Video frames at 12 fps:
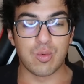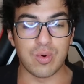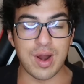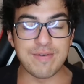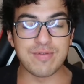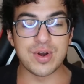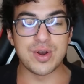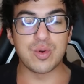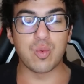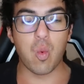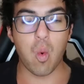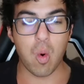
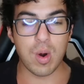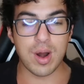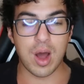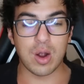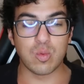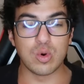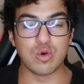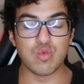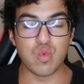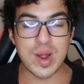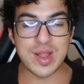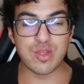Reverend Warnock
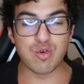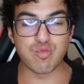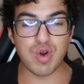will win the